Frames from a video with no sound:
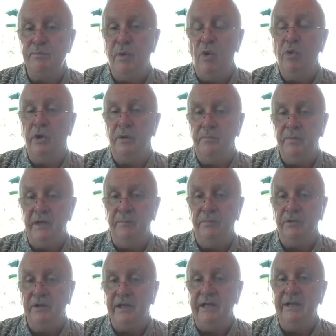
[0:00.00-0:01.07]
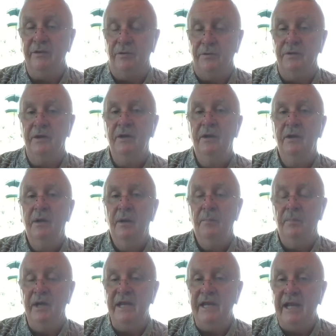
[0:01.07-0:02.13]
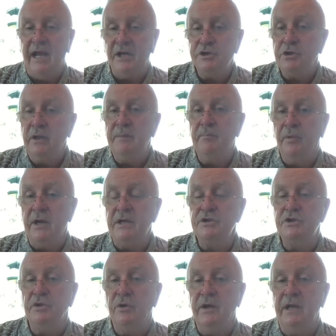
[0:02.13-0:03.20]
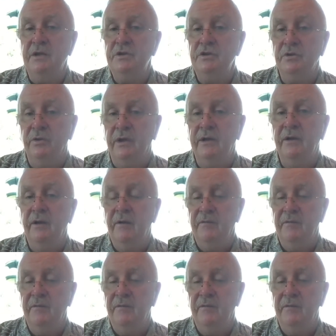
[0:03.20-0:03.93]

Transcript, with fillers: spoken people healed. But he actually brings her into it